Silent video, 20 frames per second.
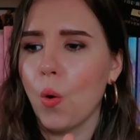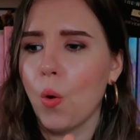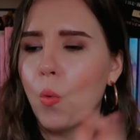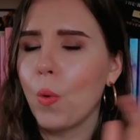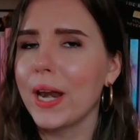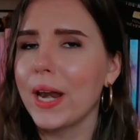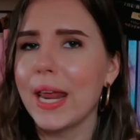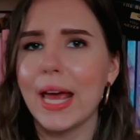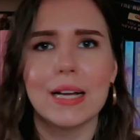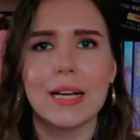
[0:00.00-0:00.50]

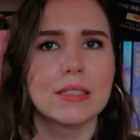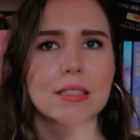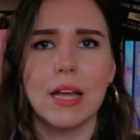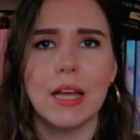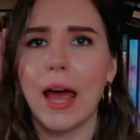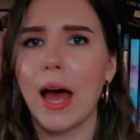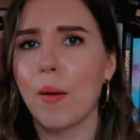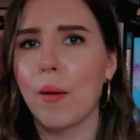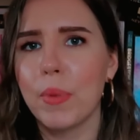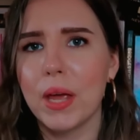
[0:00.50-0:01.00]
what has
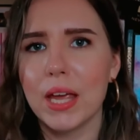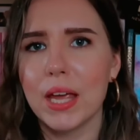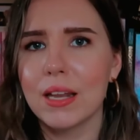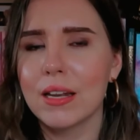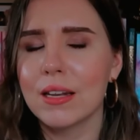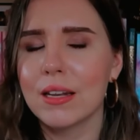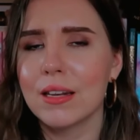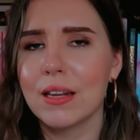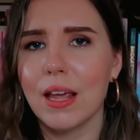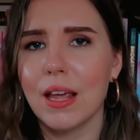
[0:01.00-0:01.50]

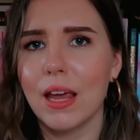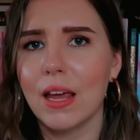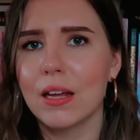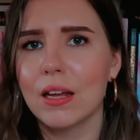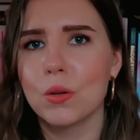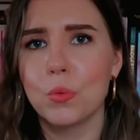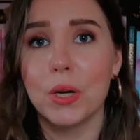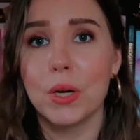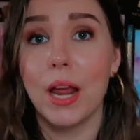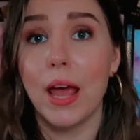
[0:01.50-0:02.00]
happened
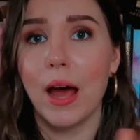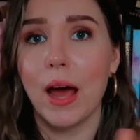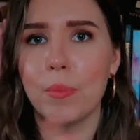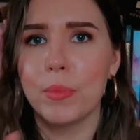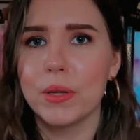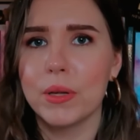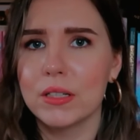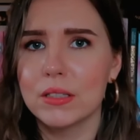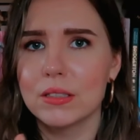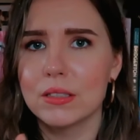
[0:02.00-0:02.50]
and what
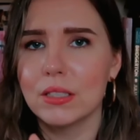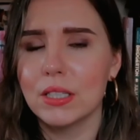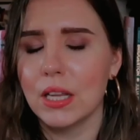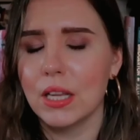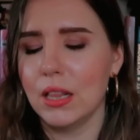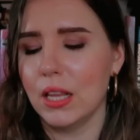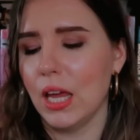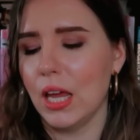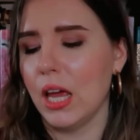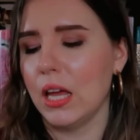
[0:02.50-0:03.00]
happens
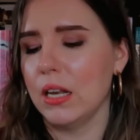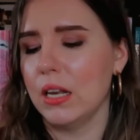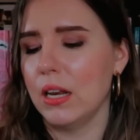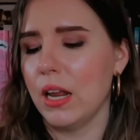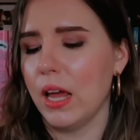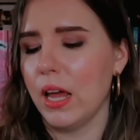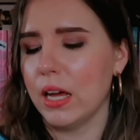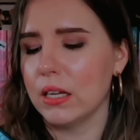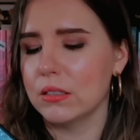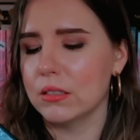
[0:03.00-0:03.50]
in the end
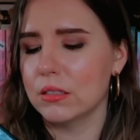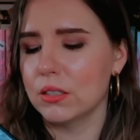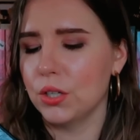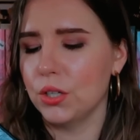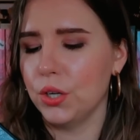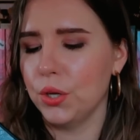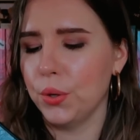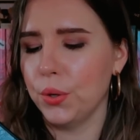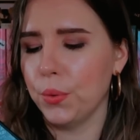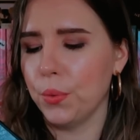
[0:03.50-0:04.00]
has to
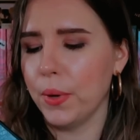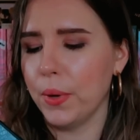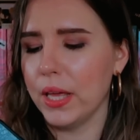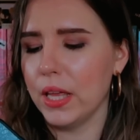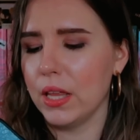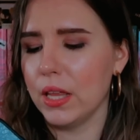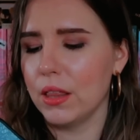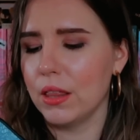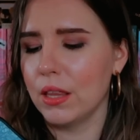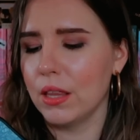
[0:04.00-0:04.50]
do
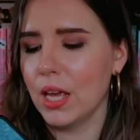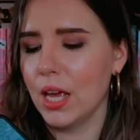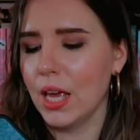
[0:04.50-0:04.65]
with